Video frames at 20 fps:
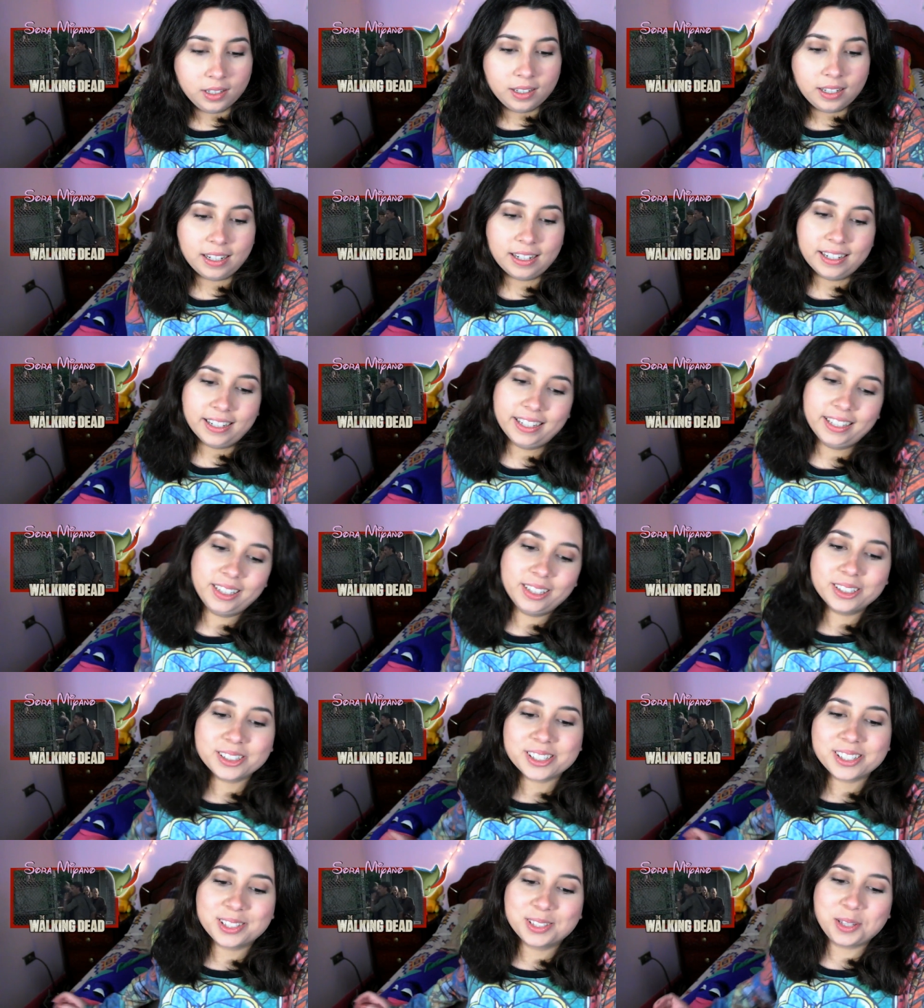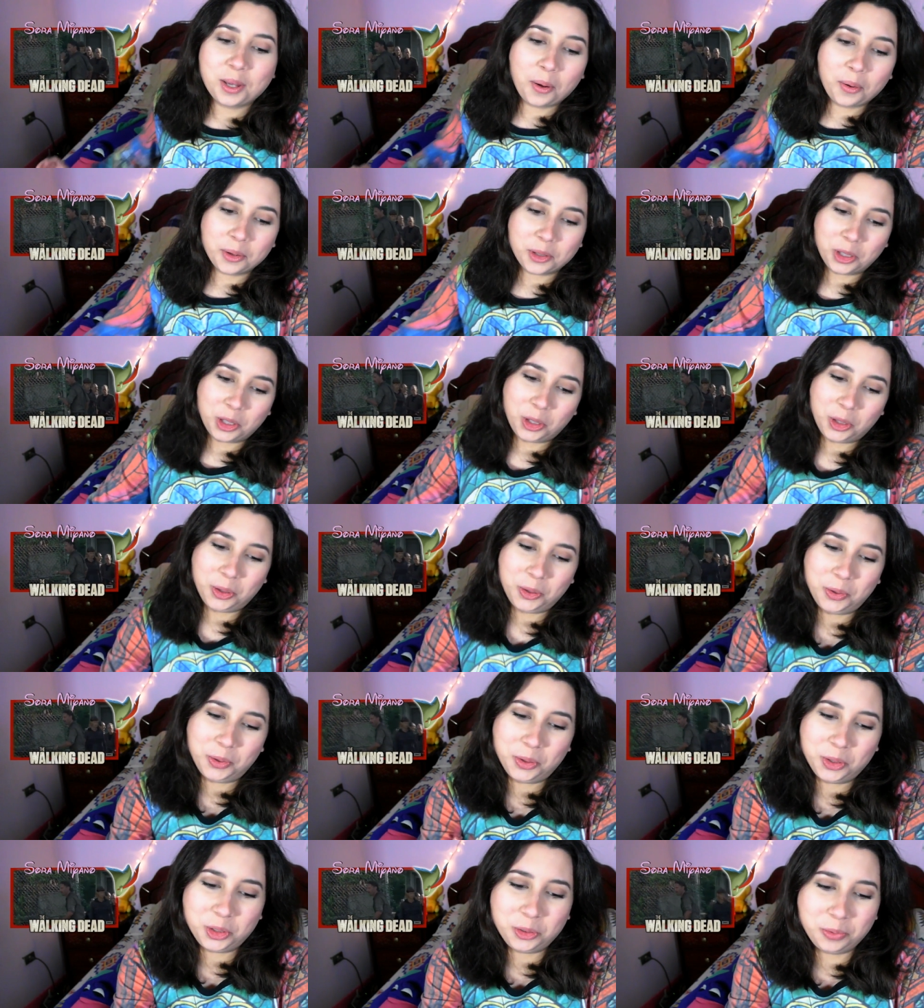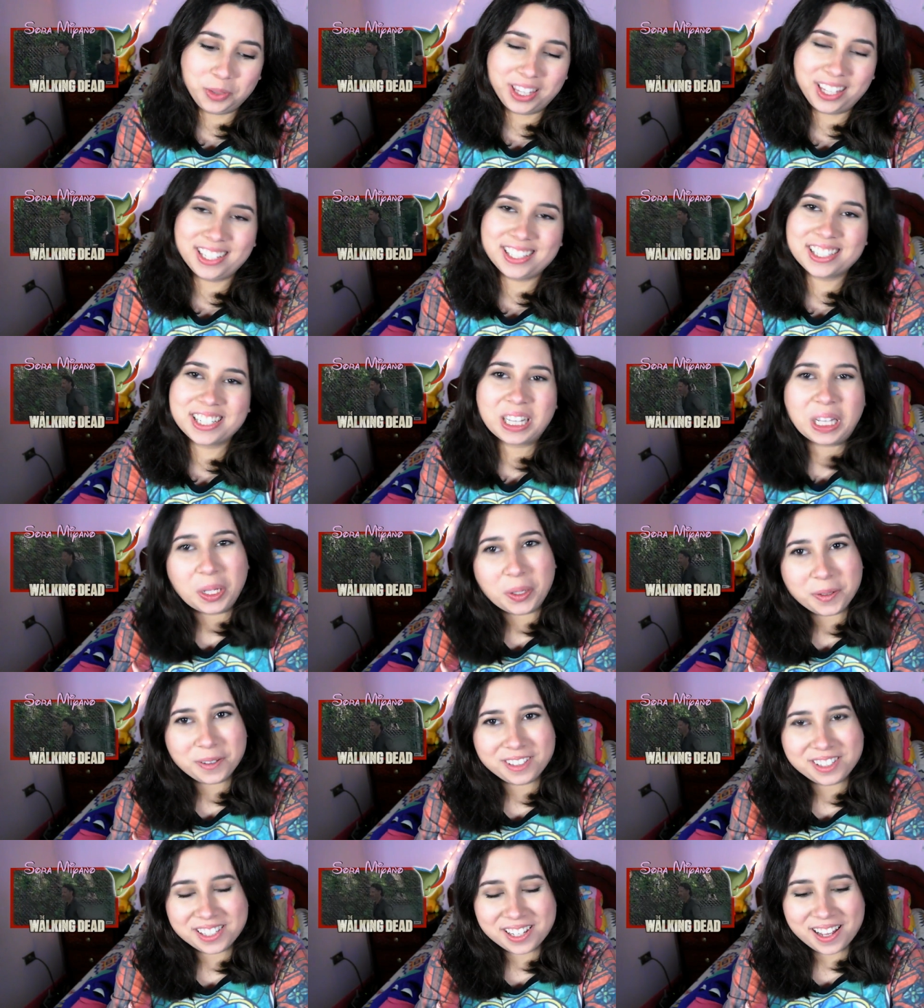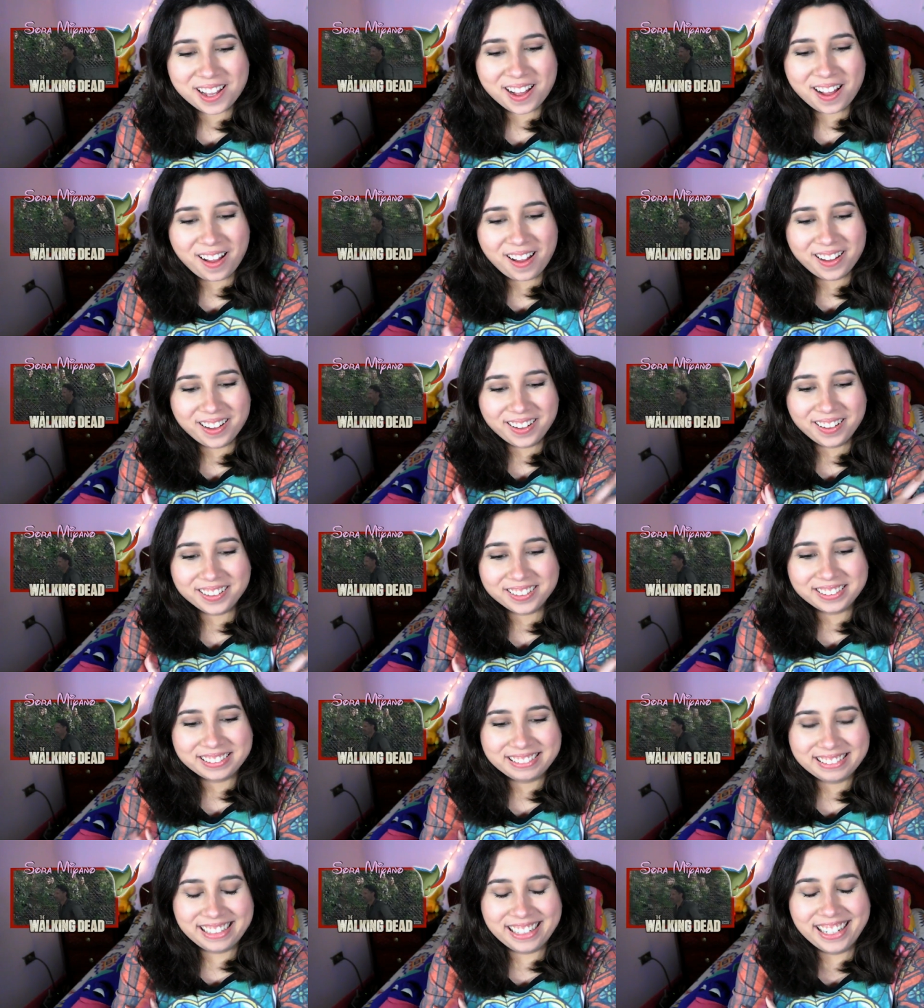Uh, he looks so cute with his clothes on.